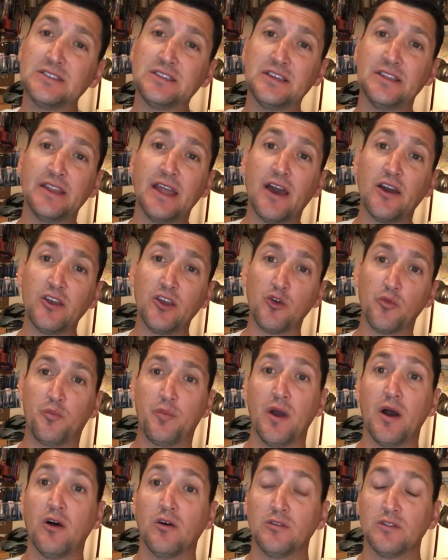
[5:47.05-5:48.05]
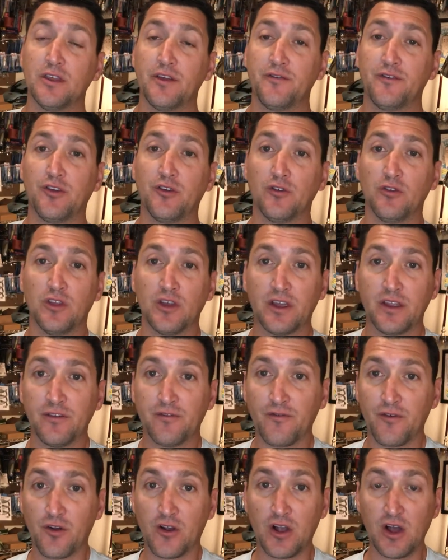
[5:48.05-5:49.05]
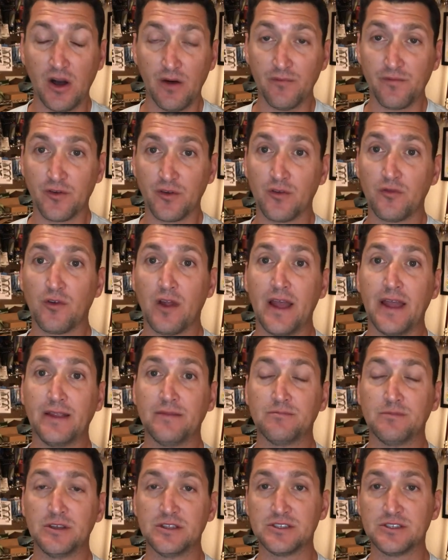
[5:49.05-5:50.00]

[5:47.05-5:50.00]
to now your belt if you're looking for comfort, right?